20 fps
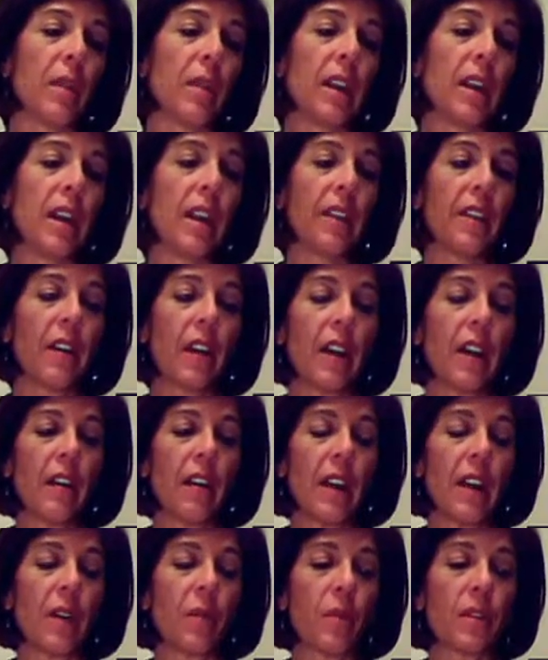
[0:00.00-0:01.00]
Another
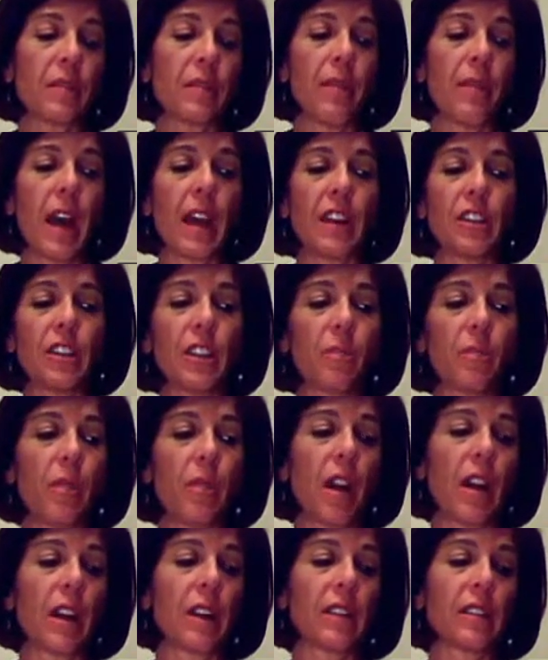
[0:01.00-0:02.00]
area was managing
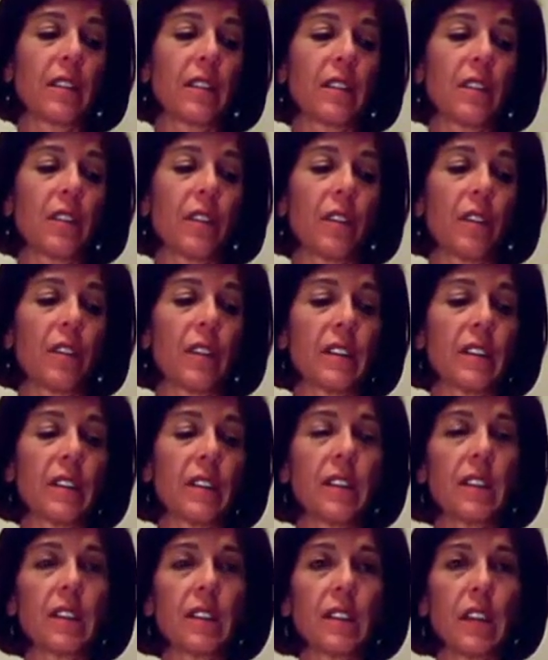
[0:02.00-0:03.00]
products and
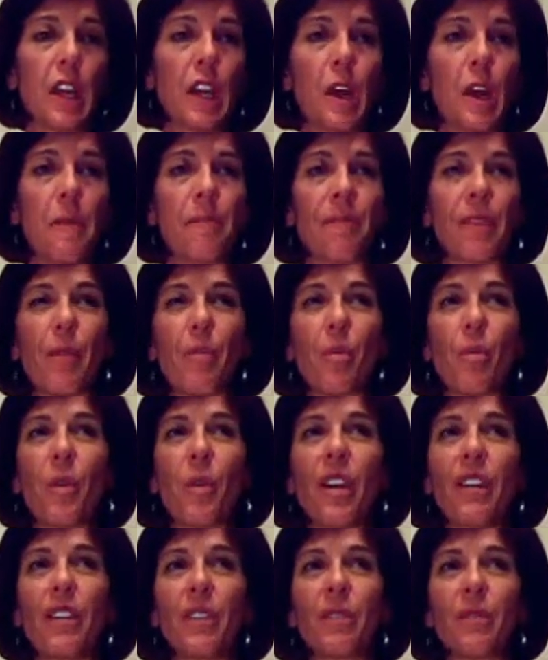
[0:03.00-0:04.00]
services.
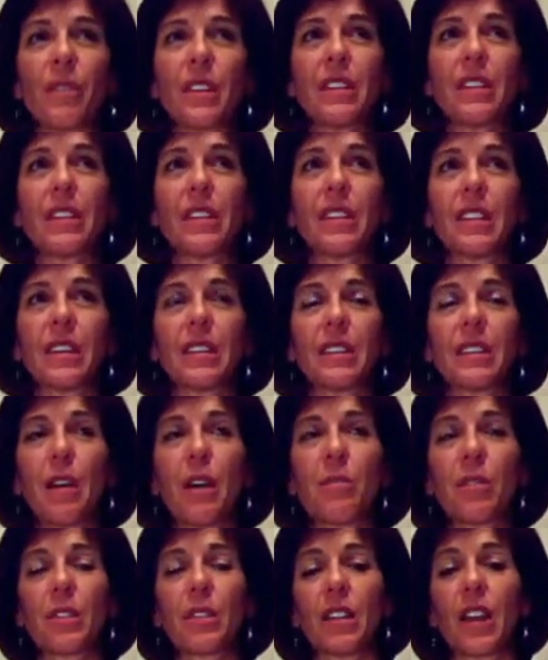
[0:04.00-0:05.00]
One of the recent
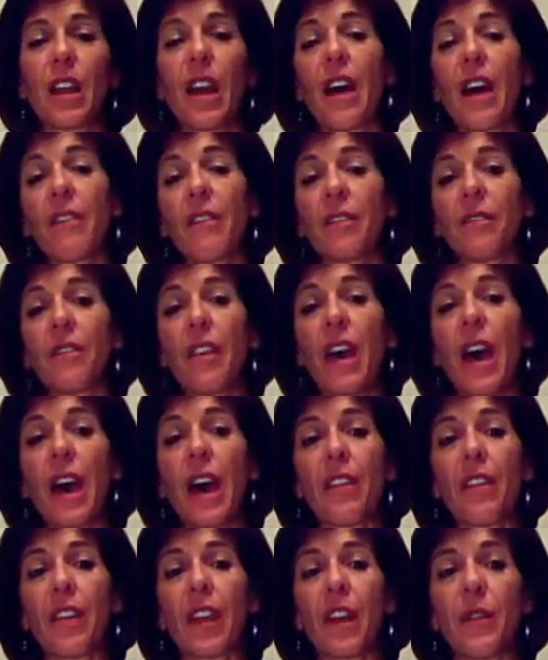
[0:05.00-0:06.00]
examples that I have of
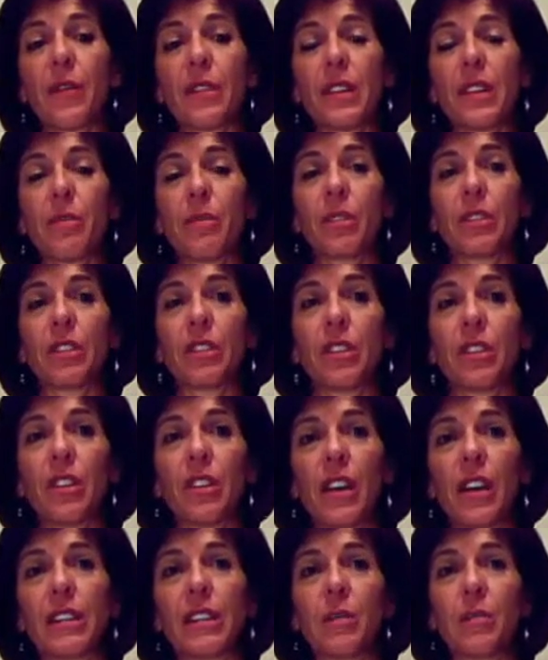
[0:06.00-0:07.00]
that I was able to
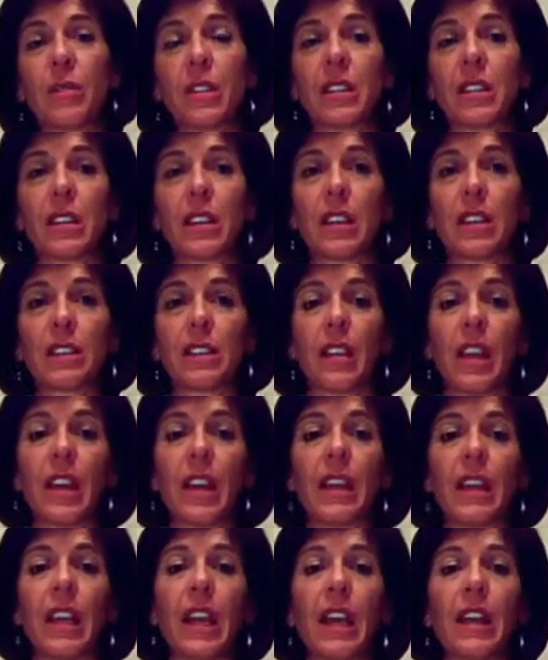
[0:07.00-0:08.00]
utilize some of the skills I
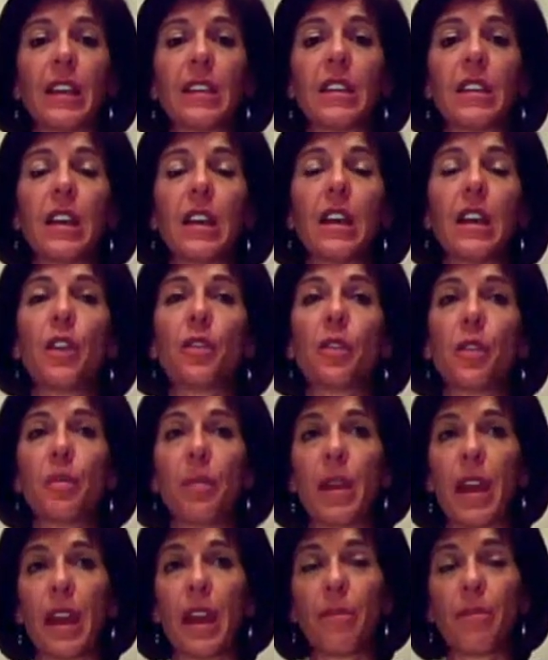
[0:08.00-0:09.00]
had gained through
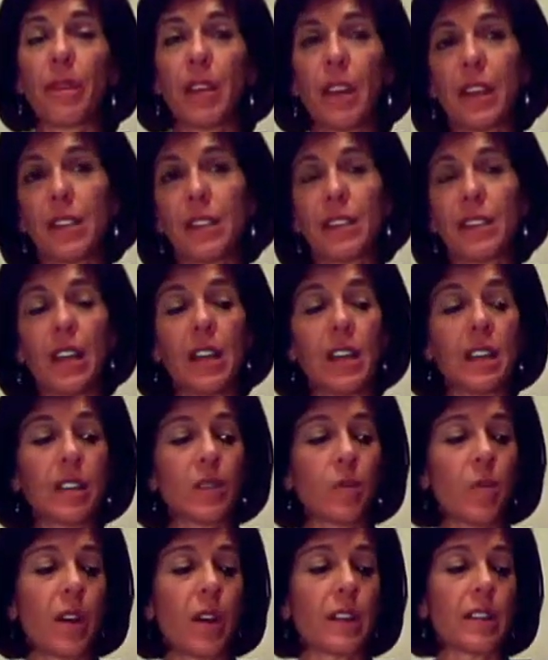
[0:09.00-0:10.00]
my MBA studies
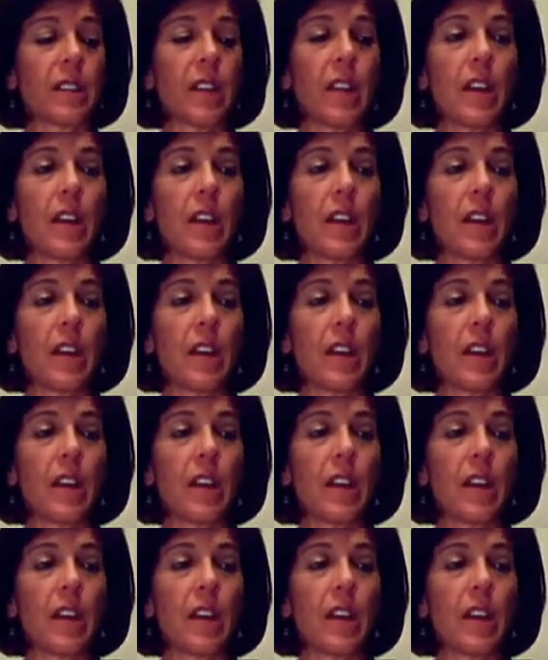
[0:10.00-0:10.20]
was